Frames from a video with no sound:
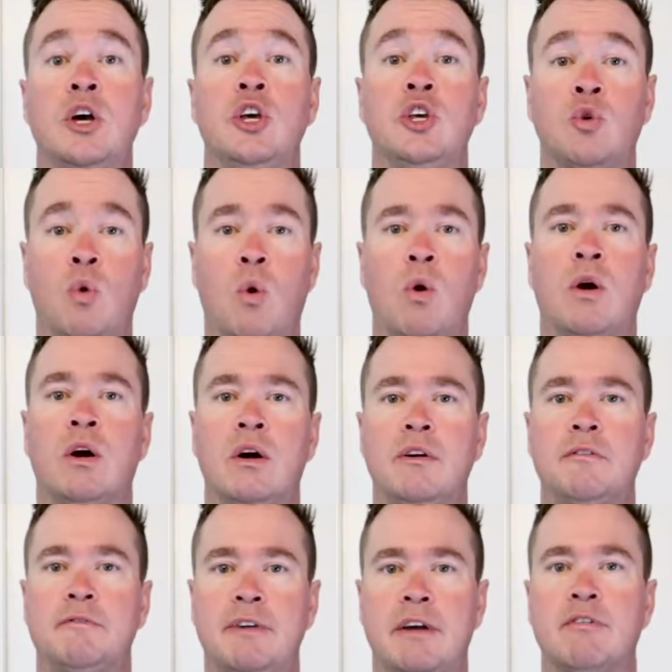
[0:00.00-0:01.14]

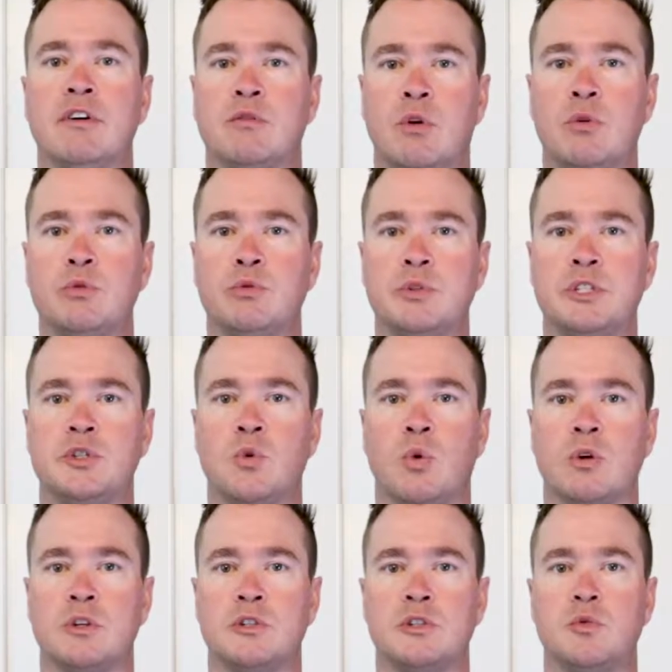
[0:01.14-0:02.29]
your favorite grocery
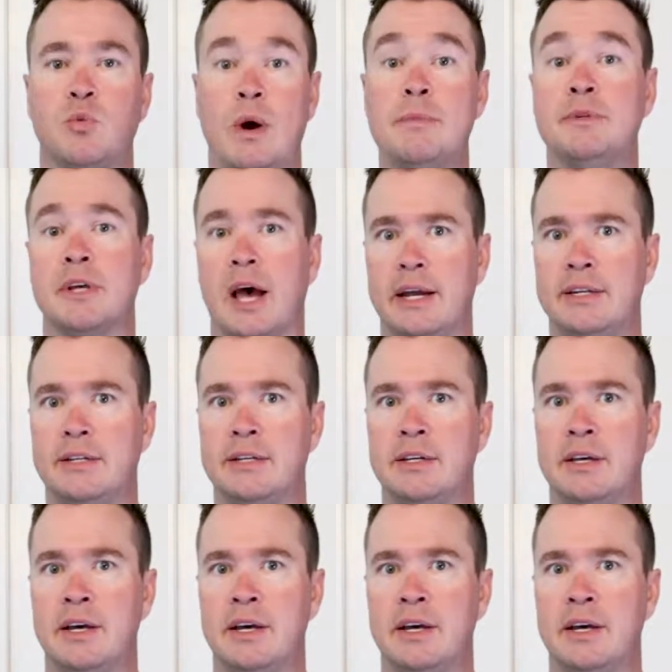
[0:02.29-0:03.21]
store's website